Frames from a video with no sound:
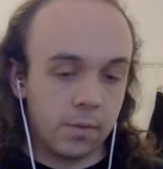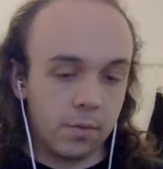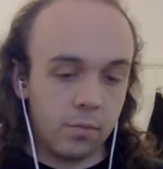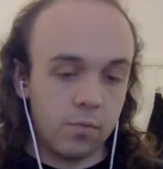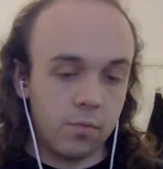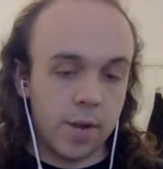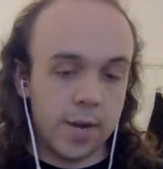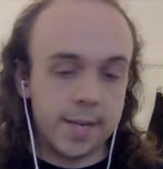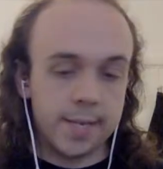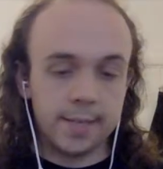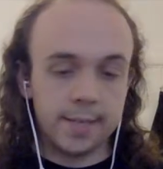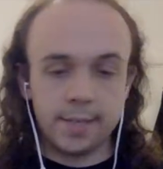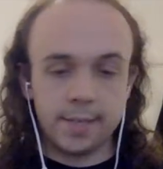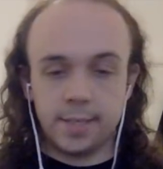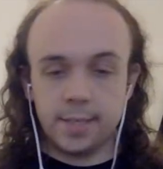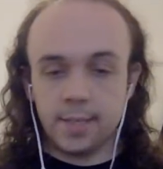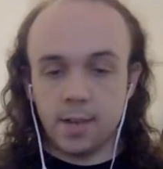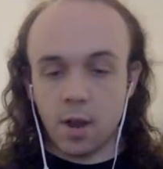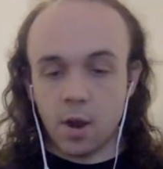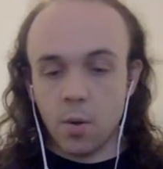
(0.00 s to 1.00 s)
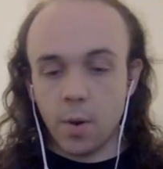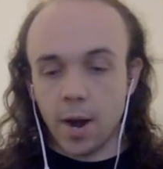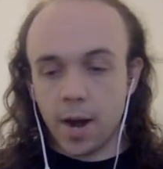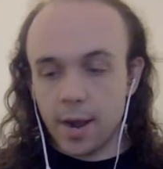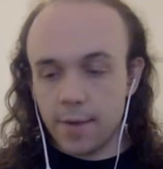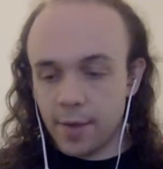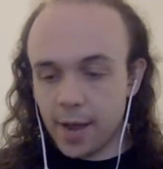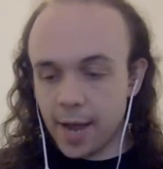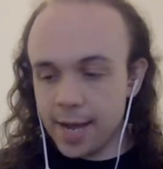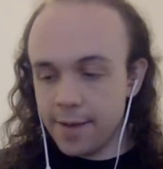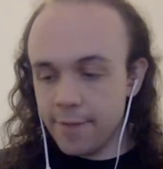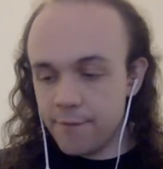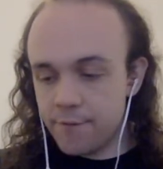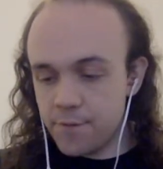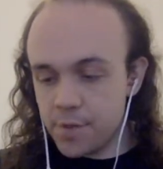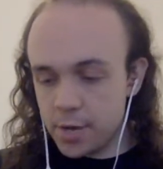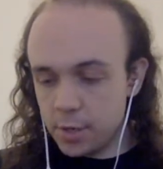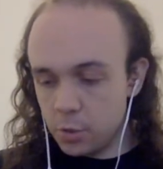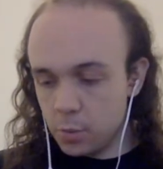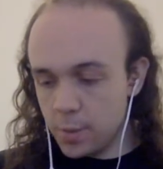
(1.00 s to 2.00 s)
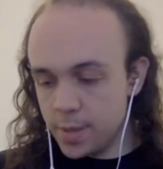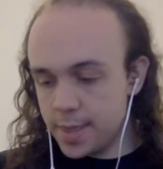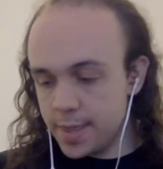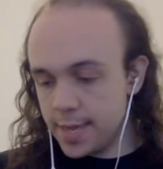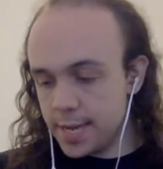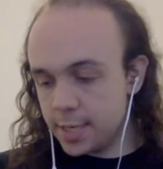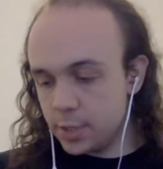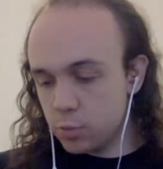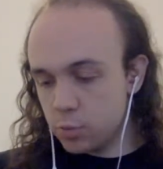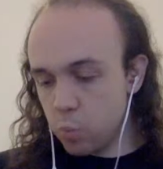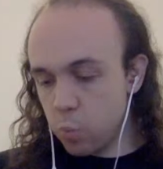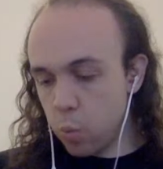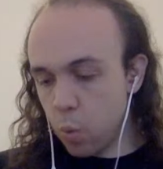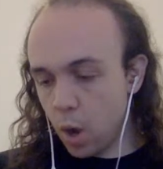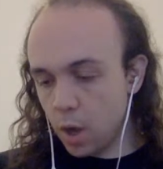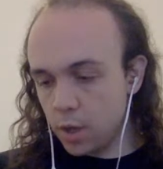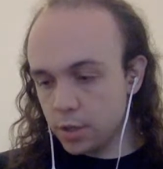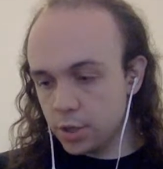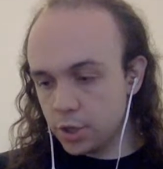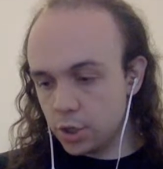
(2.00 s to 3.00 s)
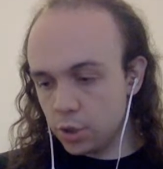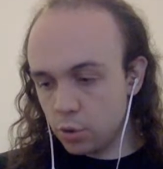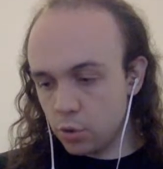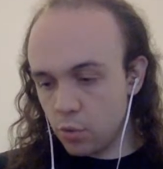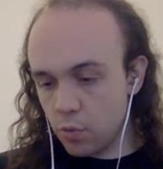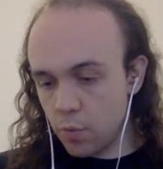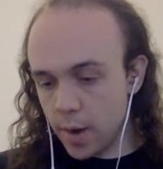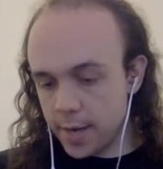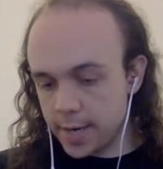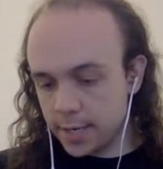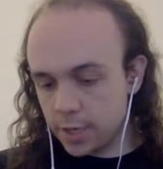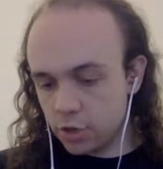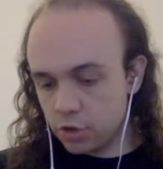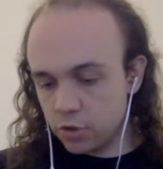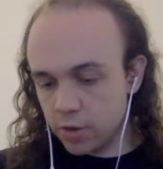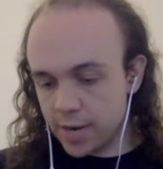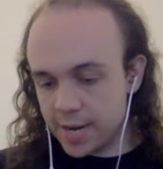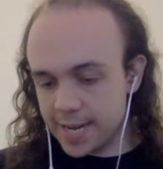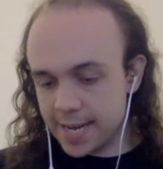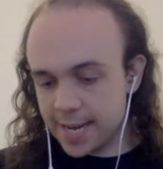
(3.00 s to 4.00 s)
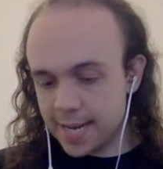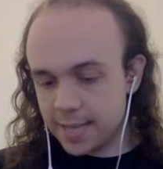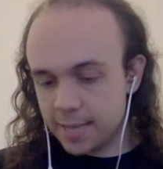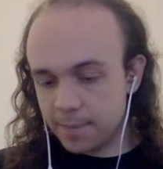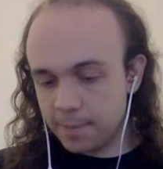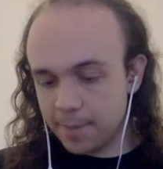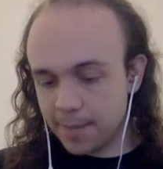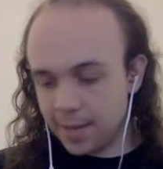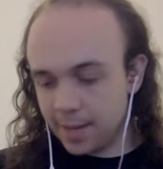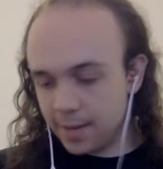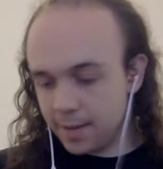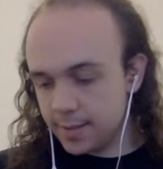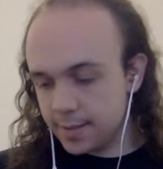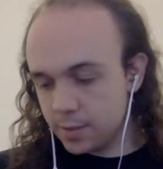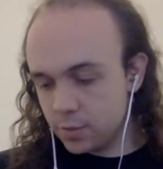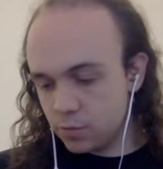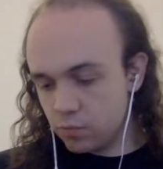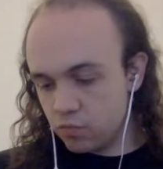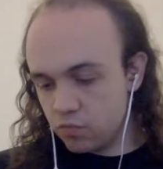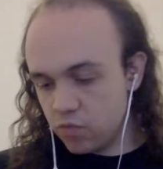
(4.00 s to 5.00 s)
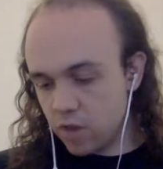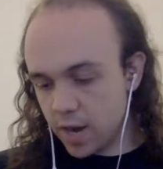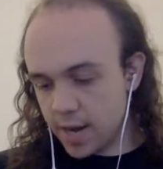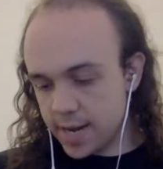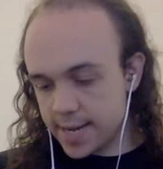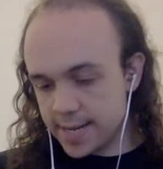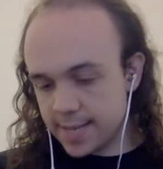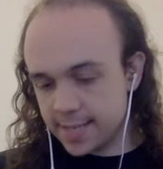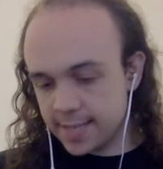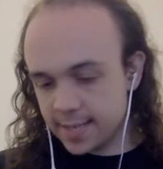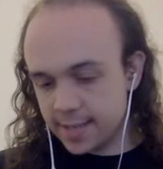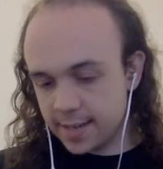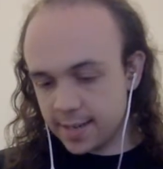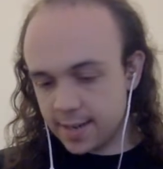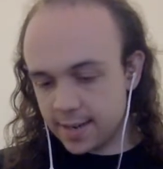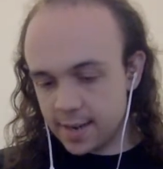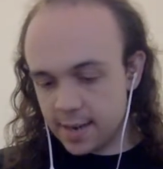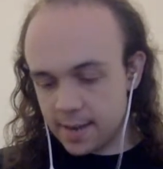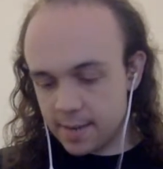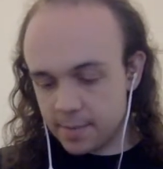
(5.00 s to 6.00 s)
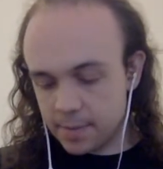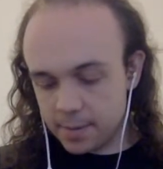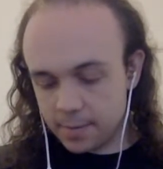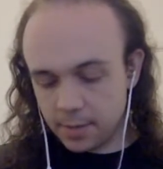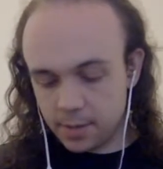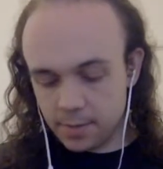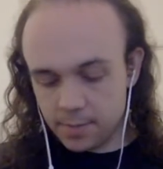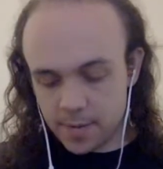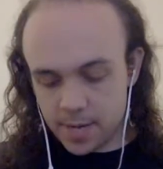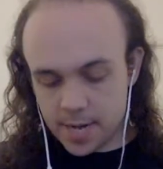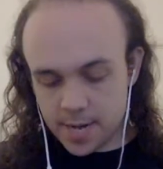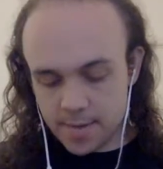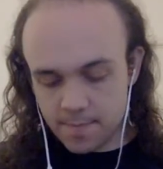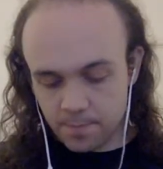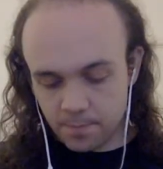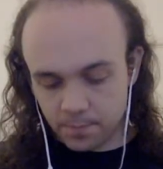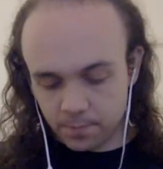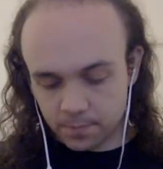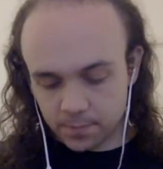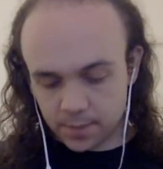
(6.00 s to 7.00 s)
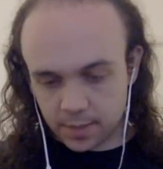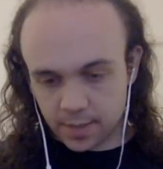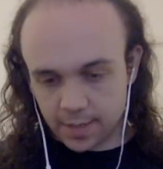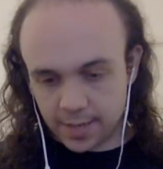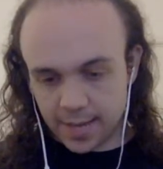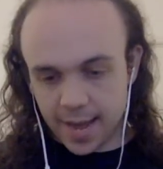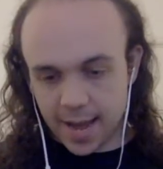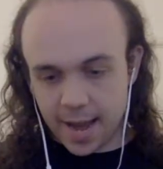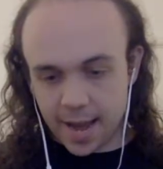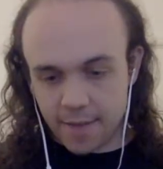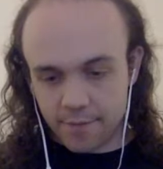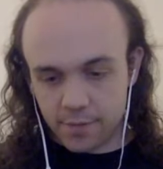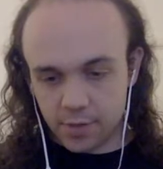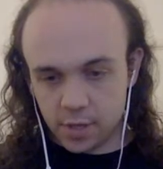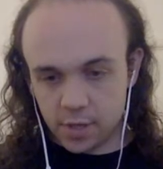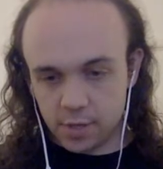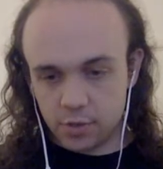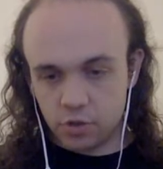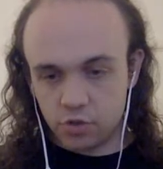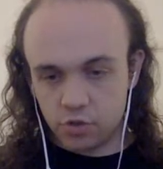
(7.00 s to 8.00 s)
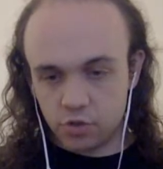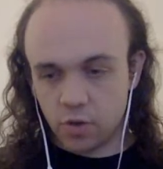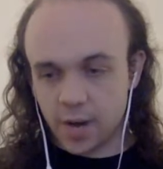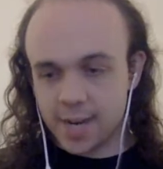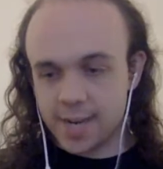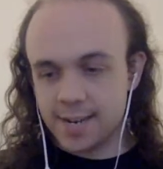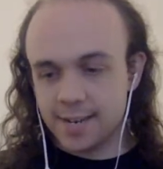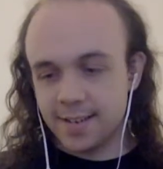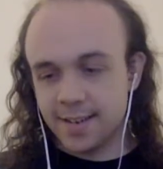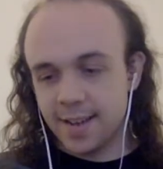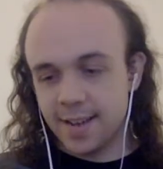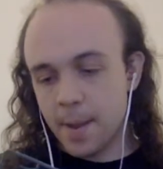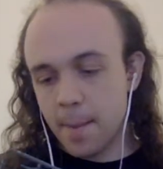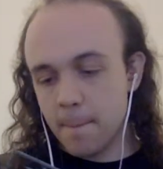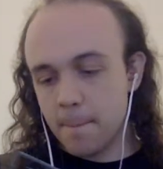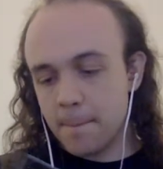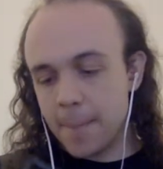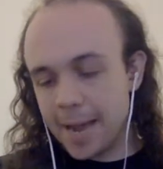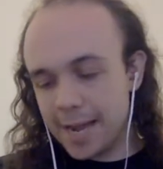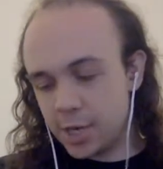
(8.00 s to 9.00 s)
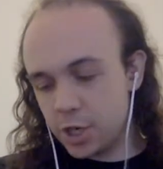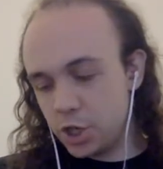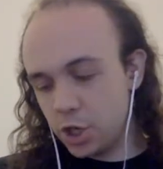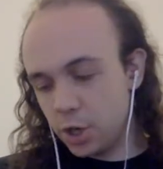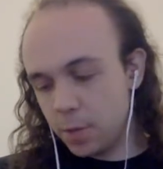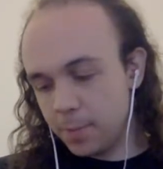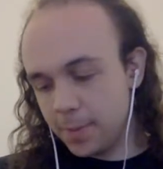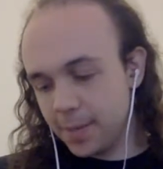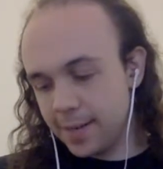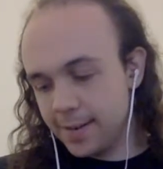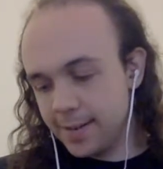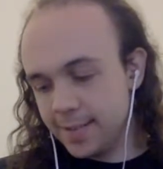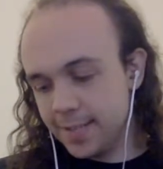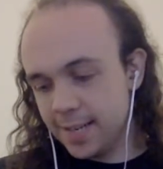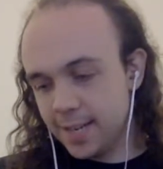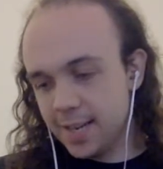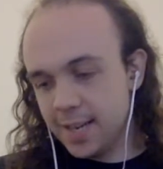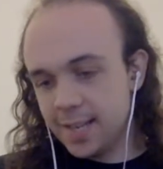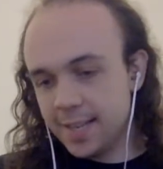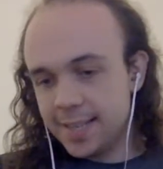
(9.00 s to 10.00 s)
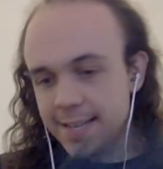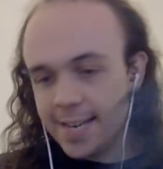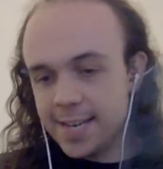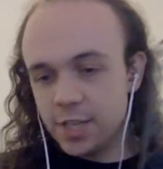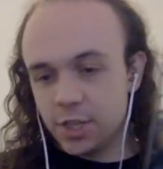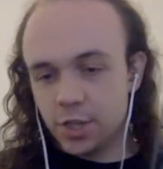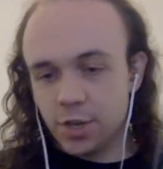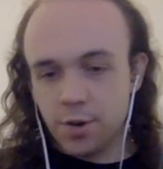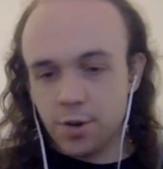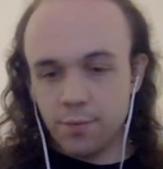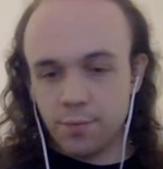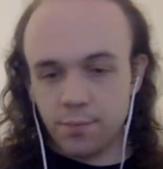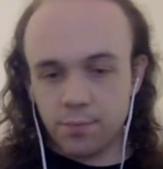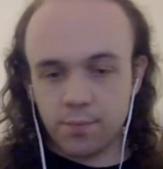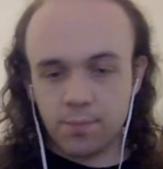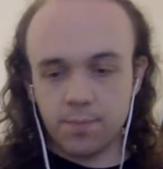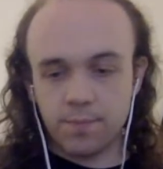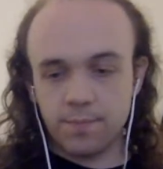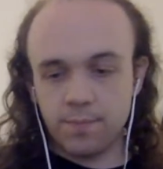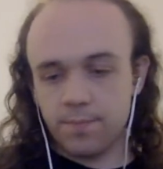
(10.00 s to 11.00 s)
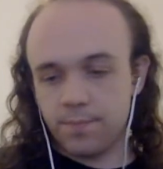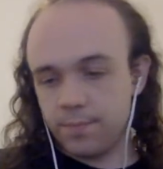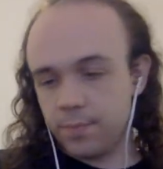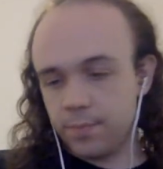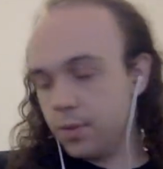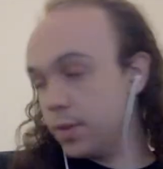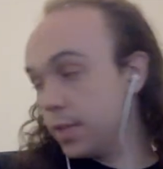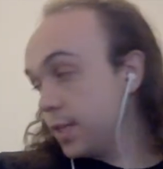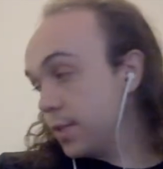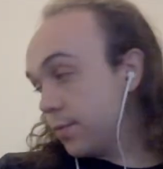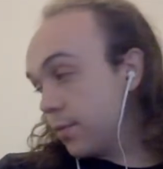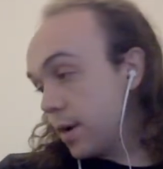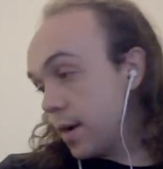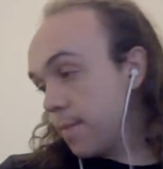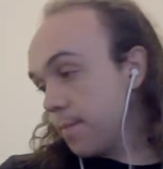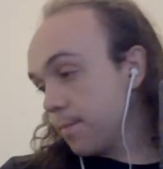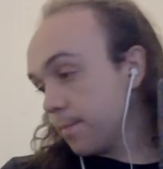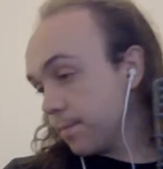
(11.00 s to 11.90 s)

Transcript: Right, so I've had a fiddle with this once already to try and get the parts right. I'm going to be careful and try and match up, because these two... Not this frame.